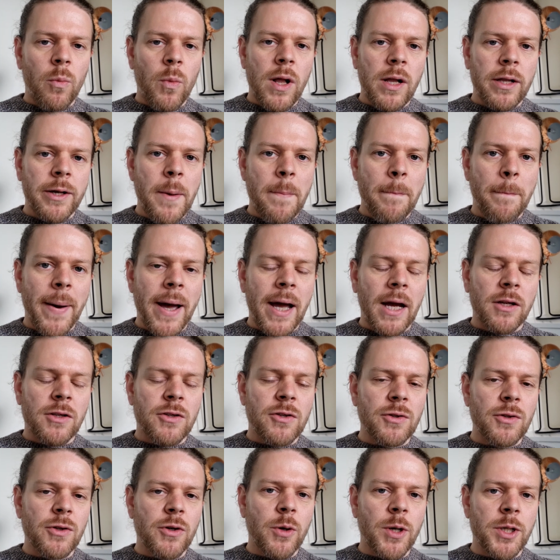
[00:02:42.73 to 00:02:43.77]
welcome back
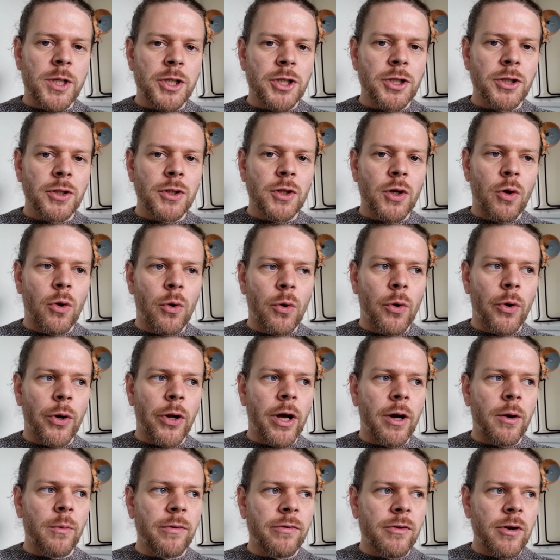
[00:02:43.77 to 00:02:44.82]
to Question
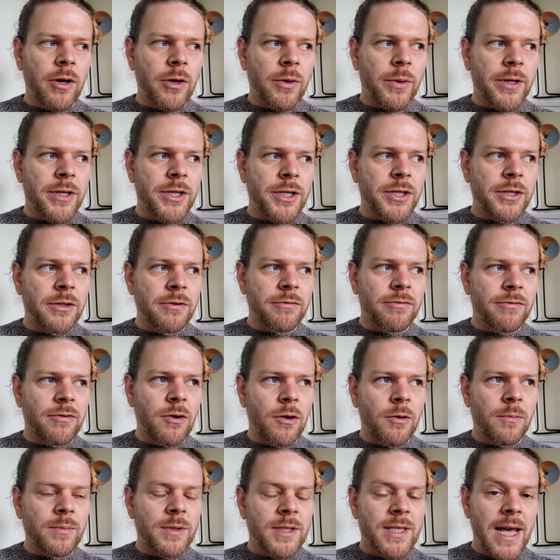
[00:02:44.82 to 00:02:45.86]
Corner. We've got a question
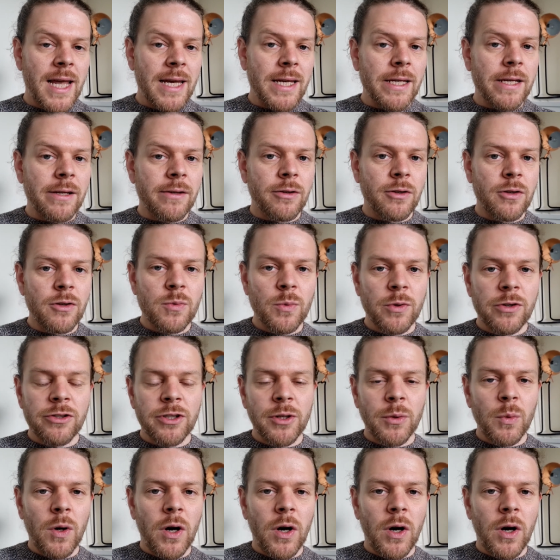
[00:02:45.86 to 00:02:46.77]
from Teddy, who's wondering